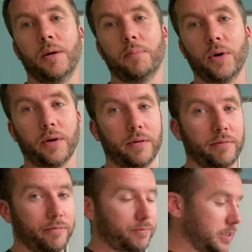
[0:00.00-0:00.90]
but
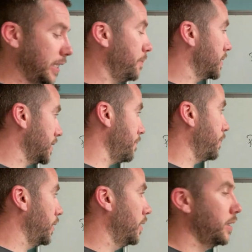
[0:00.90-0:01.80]
to keep it
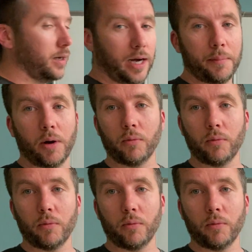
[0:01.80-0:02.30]
simple, I'm out